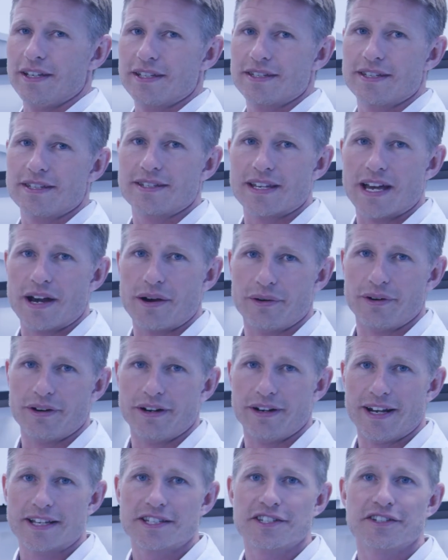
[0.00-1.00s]
This is our
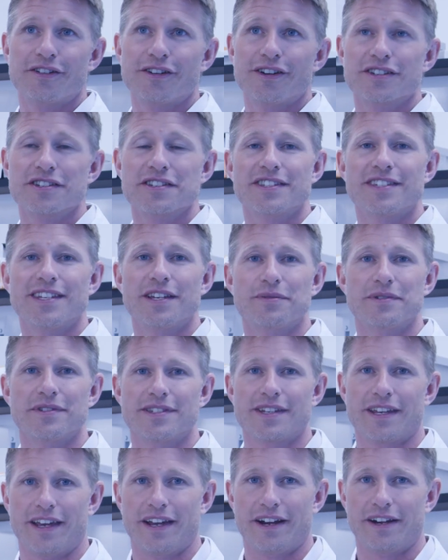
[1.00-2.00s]
next generation
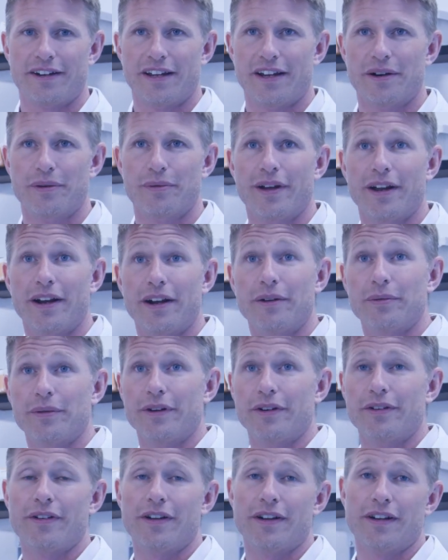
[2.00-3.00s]
sequencing area where
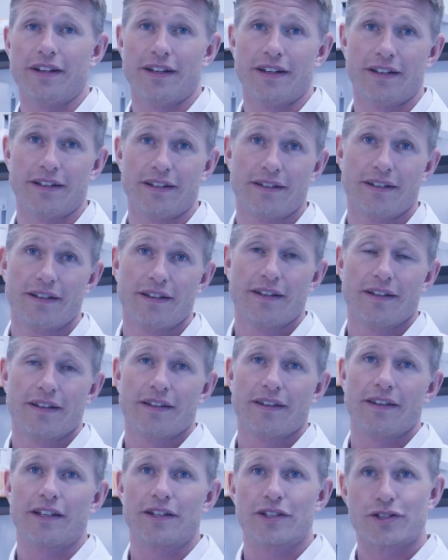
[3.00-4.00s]
we're running
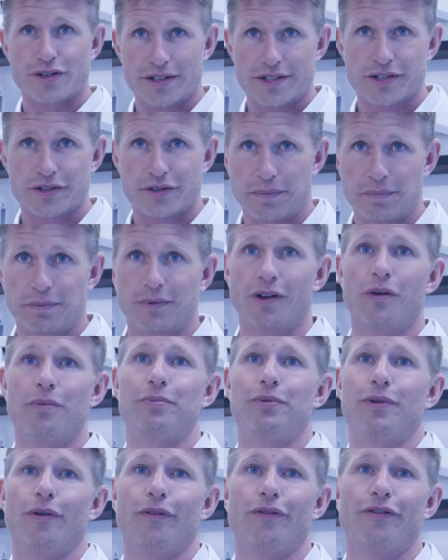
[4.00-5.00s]
the transcriptome
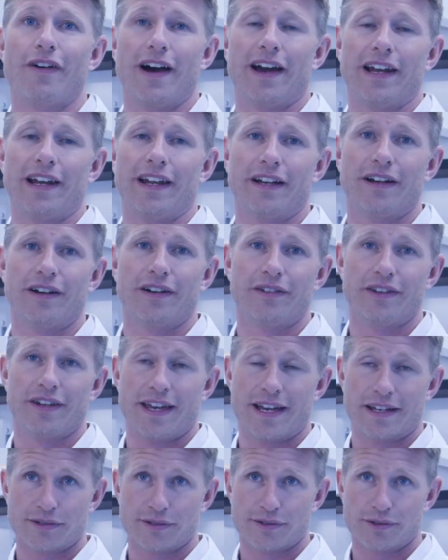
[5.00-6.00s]
profiling on the
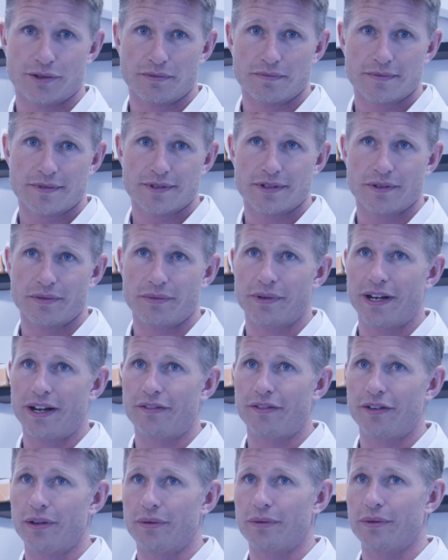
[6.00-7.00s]
exosomes. So
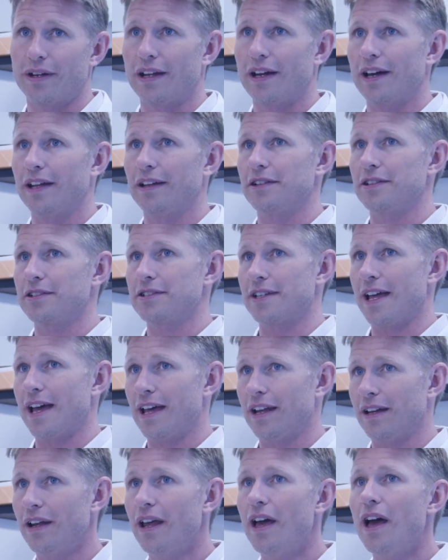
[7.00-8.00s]
whenever you want to
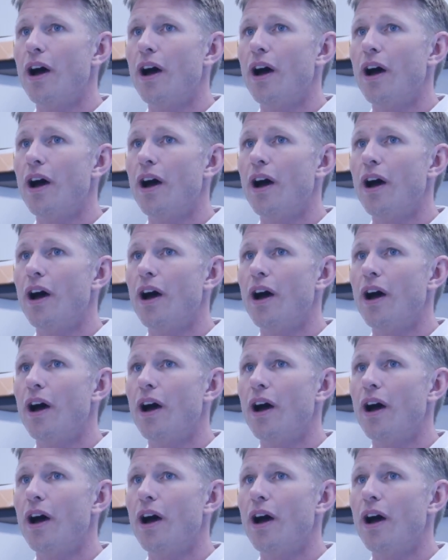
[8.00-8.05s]
understand